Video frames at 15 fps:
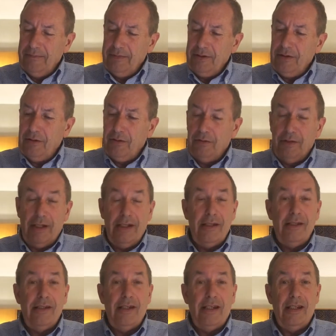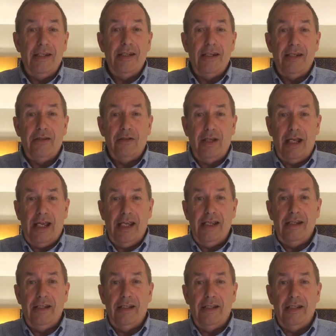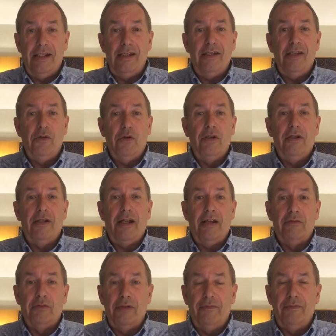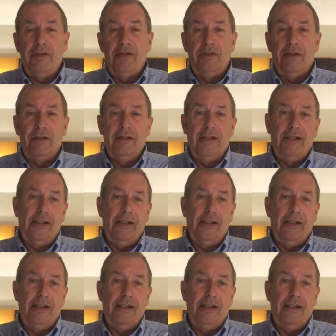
So is the order a referral?